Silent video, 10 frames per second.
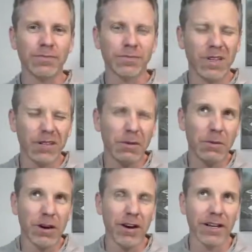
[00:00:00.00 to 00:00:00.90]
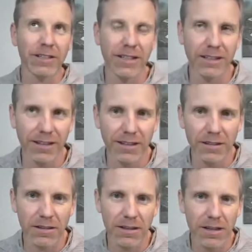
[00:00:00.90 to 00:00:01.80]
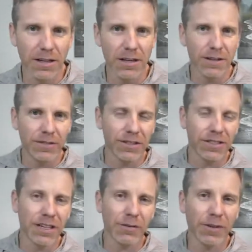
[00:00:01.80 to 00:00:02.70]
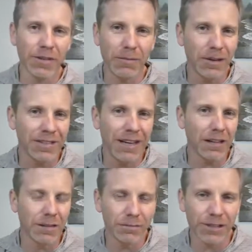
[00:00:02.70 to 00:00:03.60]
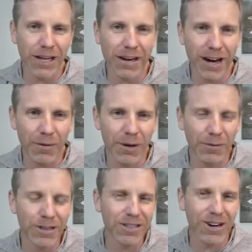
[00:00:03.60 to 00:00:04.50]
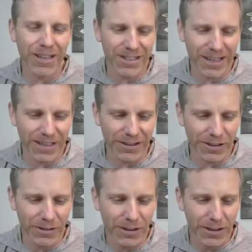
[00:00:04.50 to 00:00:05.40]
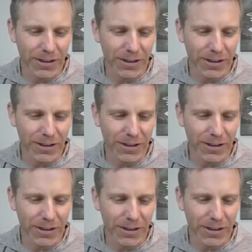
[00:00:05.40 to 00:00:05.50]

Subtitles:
I think about what an architect does. If you're sitting with someone, tell them, shout out, what does an architect do?